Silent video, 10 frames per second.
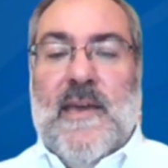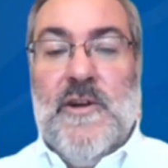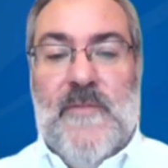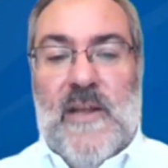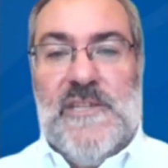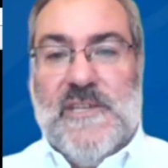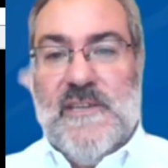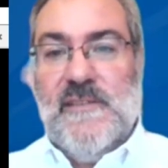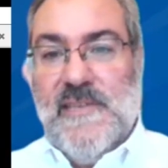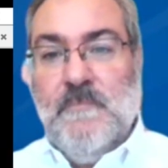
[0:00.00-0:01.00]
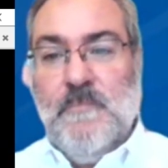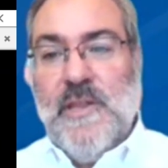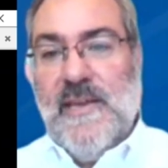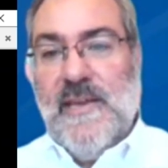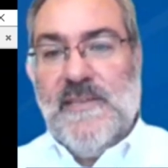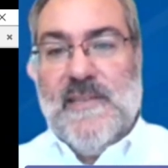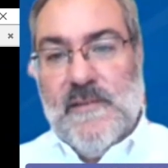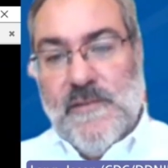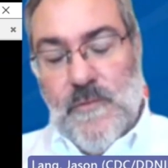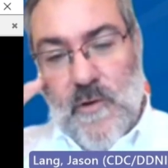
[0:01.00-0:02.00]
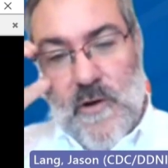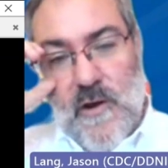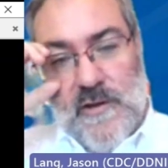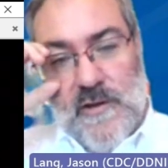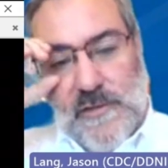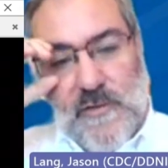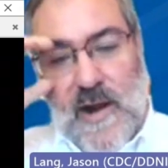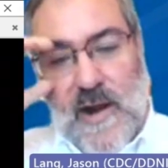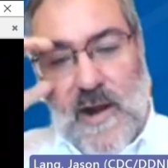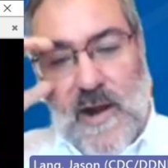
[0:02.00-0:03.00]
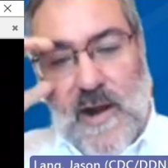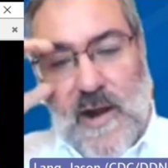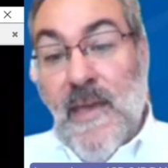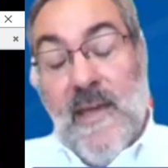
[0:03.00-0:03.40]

interventions in place that the scorecard describes.